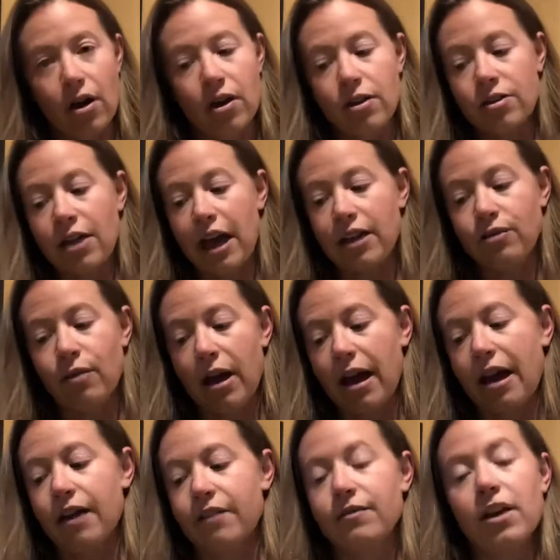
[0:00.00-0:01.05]
that you
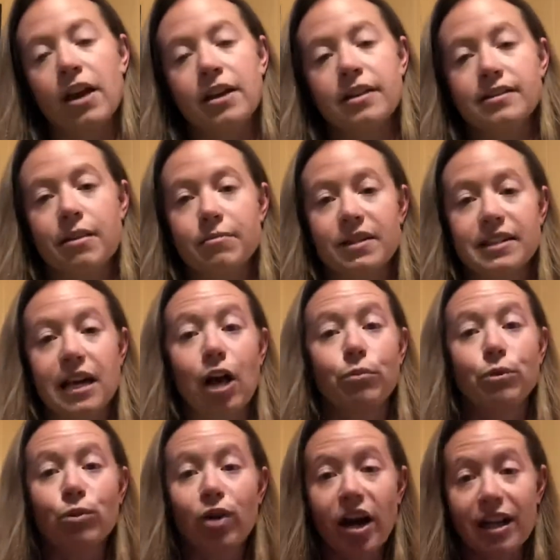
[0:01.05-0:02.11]
have something to help
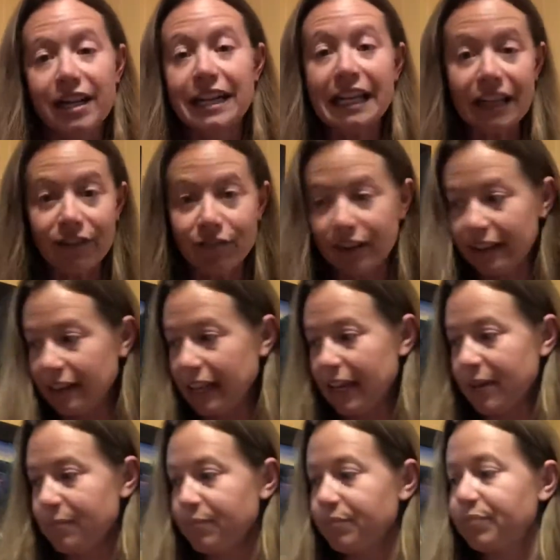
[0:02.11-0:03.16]
you cut it
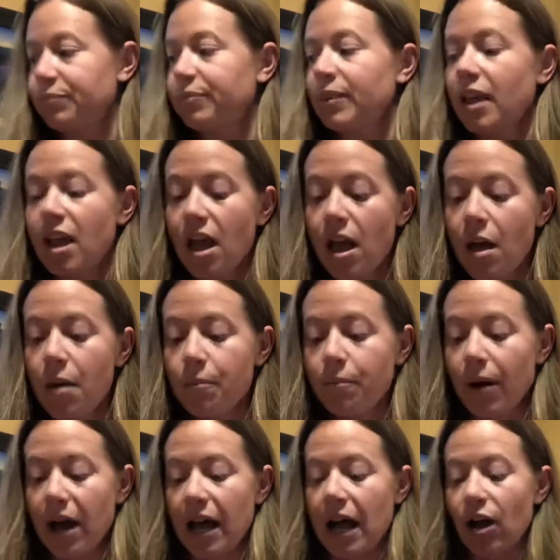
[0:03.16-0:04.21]
evenly.
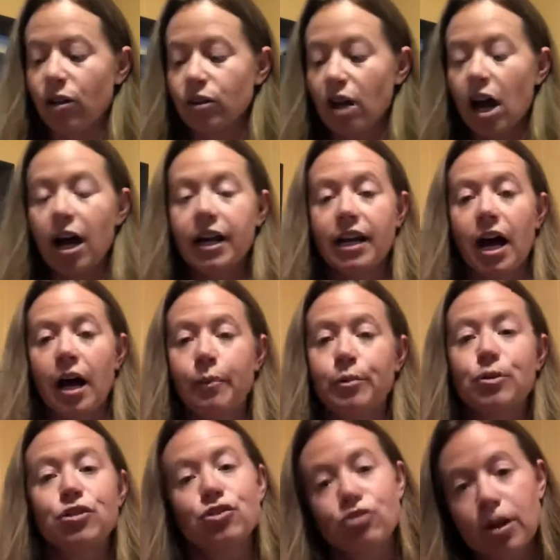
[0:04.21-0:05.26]
But I'll cut up
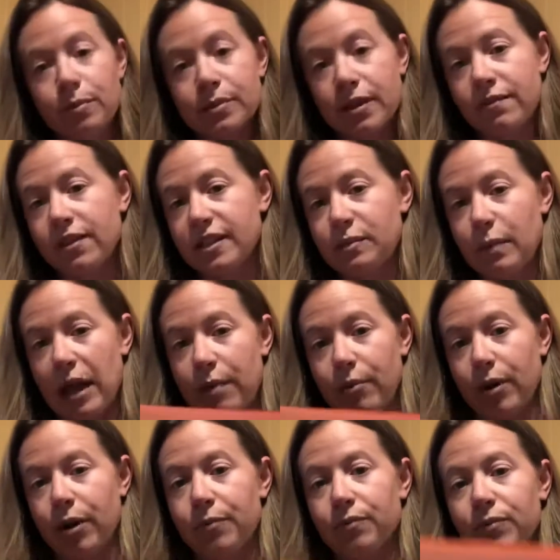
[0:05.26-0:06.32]
strips of this
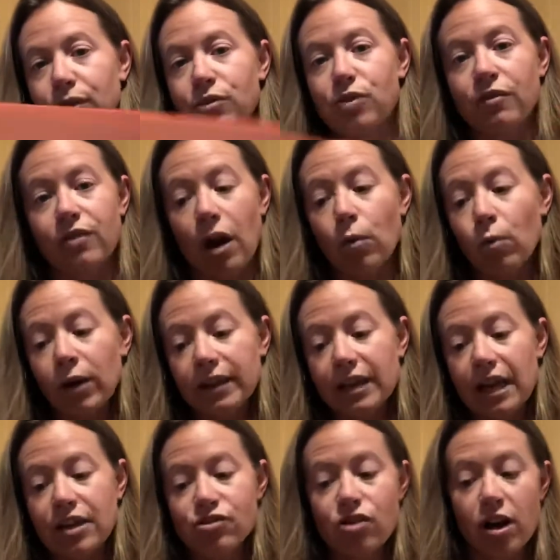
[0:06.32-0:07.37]
paper. So I've got one
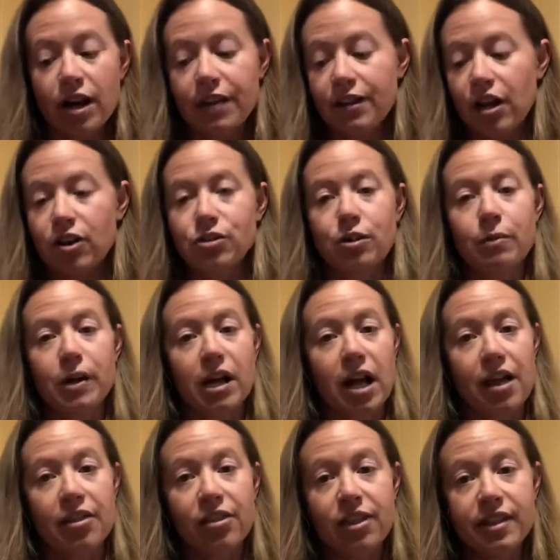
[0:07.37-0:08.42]
line drawn on there, so I'm going to
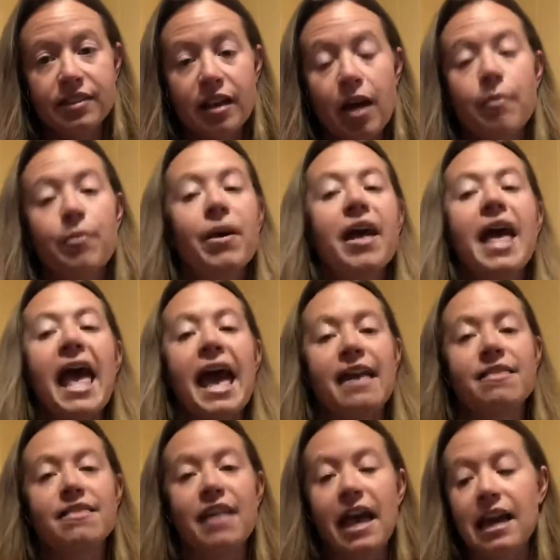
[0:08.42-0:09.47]
cut this up,
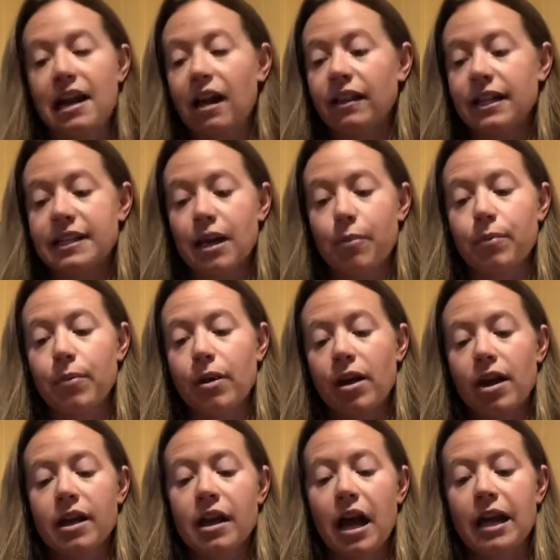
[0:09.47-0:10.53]
and then I'll end up
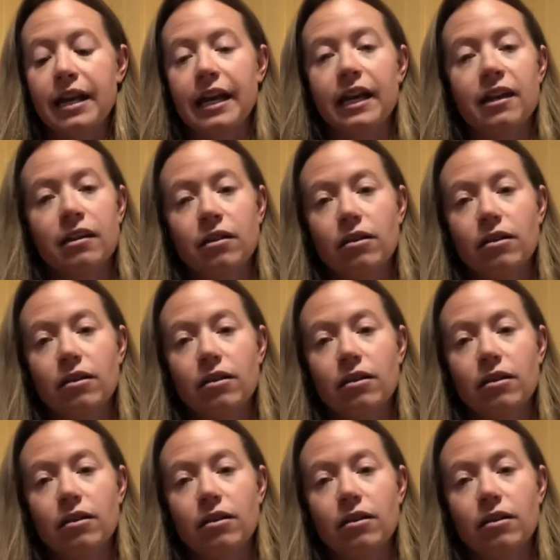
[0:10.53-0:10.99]
cutting it